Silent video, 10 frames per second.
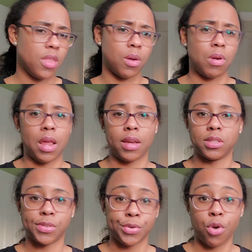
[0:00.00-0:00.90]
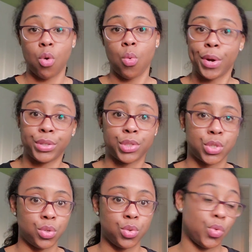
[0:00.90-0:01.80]
They were like 0, 1,
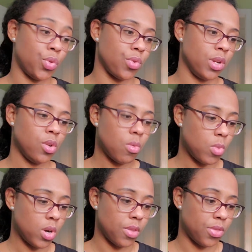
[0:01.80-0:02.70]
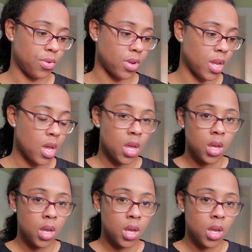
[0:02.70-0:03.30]
2, 3, no more than 3.